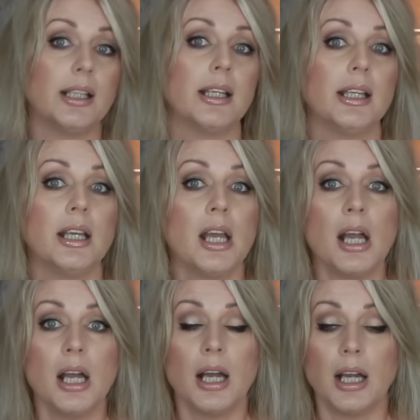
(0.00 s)
it.
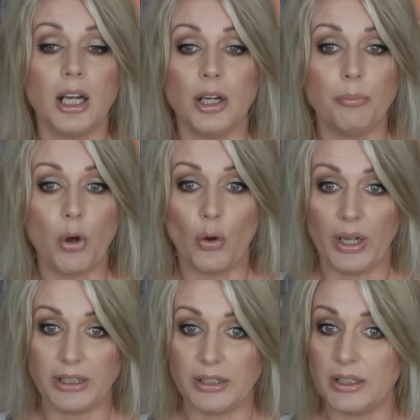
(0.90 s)
Um, or
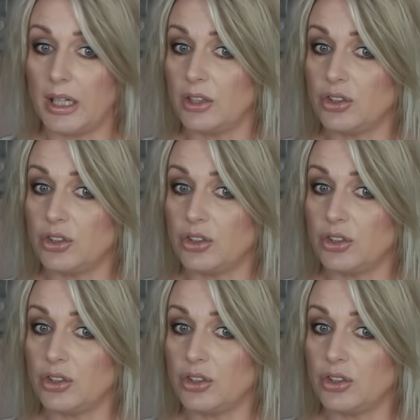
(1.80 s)
anything,